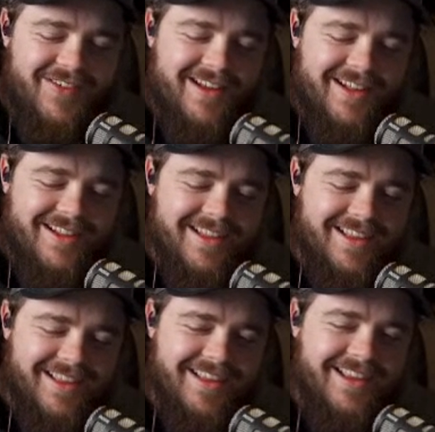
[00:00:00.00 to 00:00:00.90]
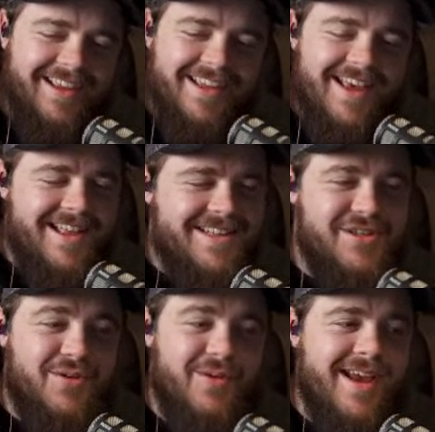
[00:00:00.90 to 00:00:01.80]
Well, yeah,
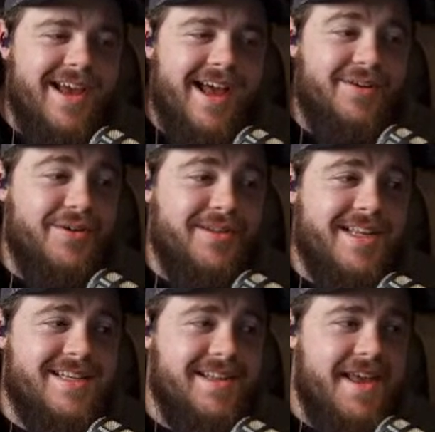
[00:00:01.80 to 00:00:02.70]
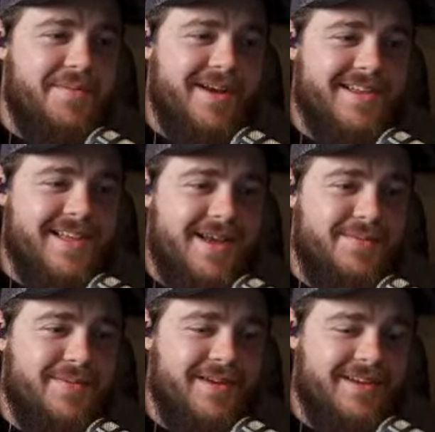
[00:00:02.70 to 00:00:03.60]
it's great. I don't know what that's like because
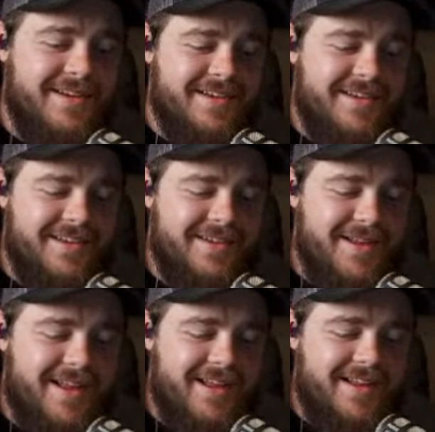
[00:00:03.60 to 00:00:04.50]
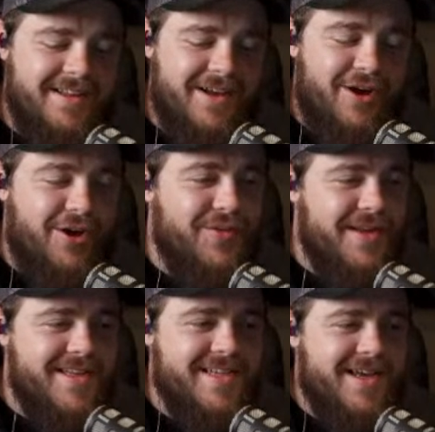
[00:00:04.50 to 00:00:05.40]
I'm
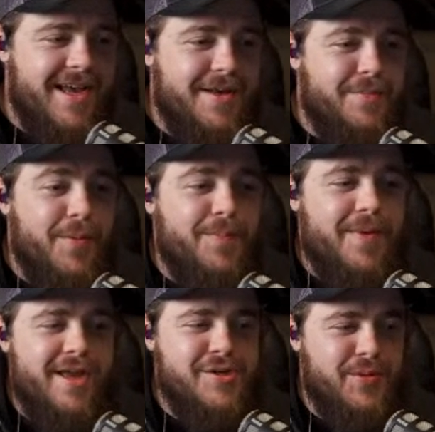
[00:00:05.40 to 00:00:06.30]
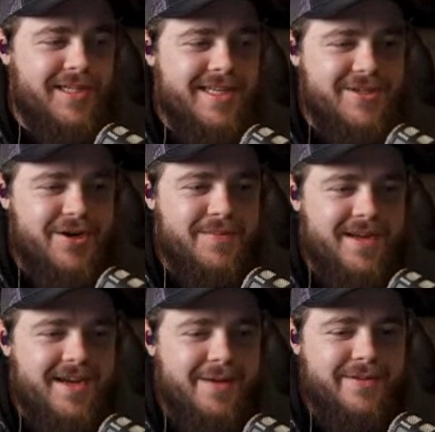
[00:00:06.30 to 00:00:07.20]
I perpetually turn
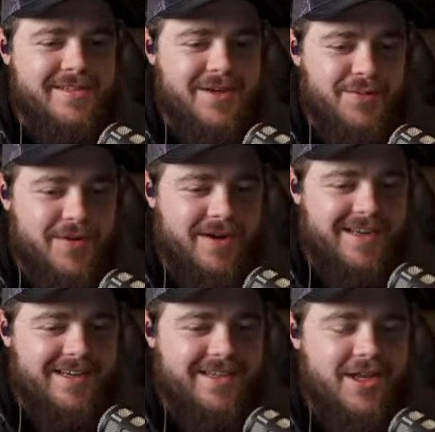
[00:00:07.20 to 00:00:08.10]
my hobbies into work.